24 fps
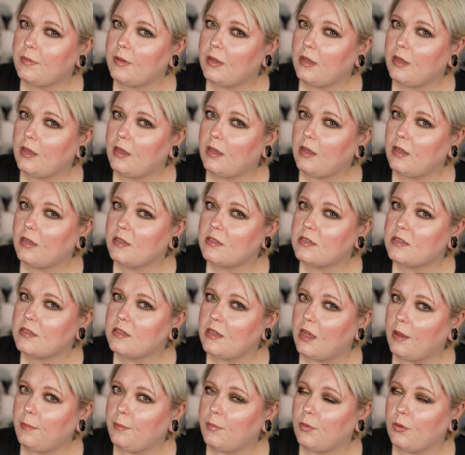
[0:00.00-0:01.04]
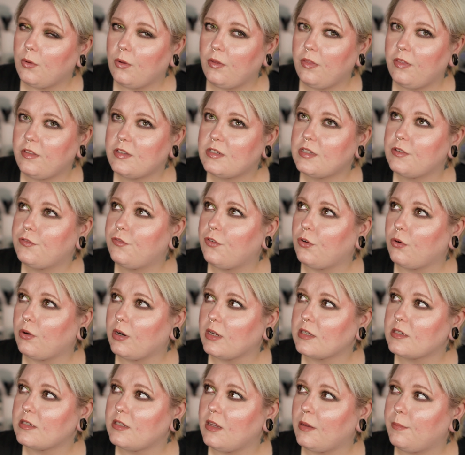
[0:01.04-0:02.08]
sub or the
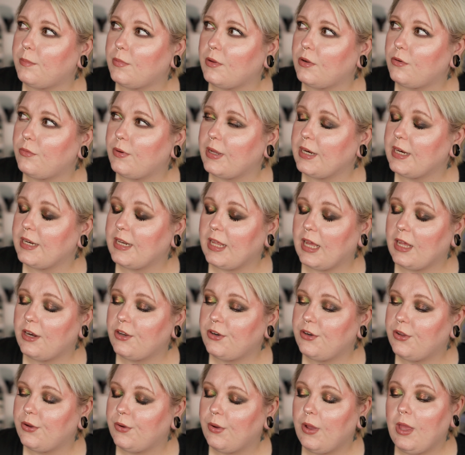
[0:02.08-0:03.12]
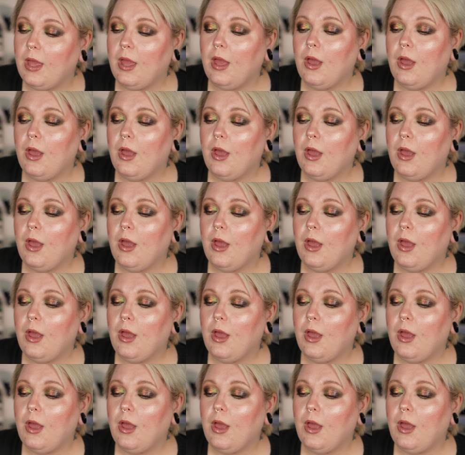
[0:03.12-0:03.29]
Sephora sub on Reddit, I don't know,